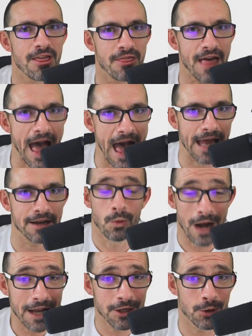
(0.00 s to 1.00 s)
That.
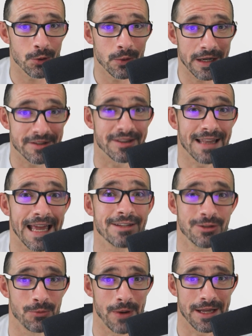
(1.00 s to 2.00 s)
What I do is the
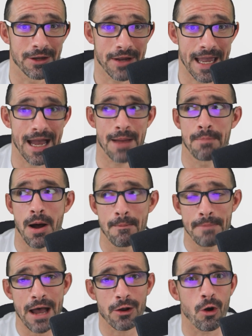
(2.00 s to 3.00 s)
lazy way, okay? I
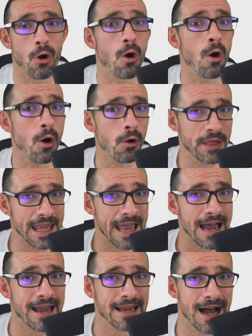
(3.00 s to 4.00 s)
pump out all the
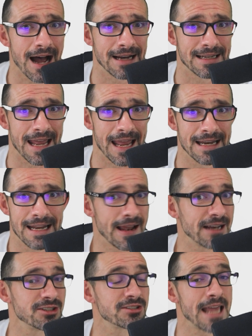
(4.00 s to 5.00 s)
AI content and
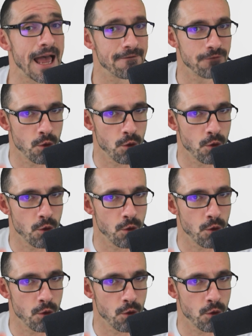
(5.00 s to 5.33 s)
I just have